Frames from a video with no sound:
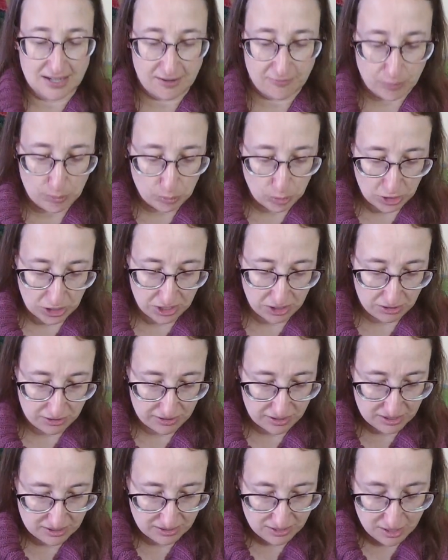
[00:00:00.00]
I've been working
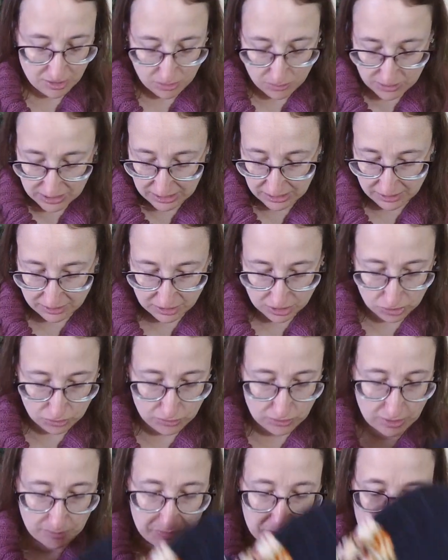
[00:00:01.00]
on this. Oh, and I
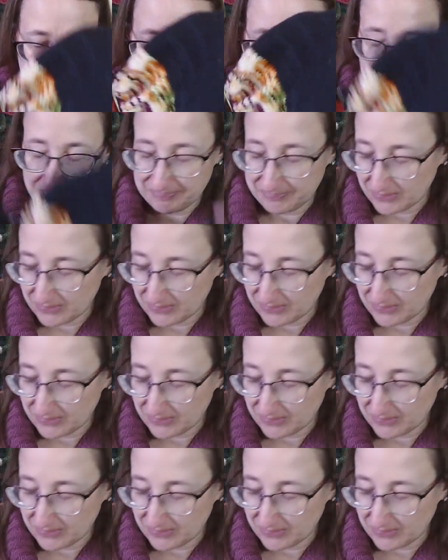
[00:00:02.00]
screwed up the,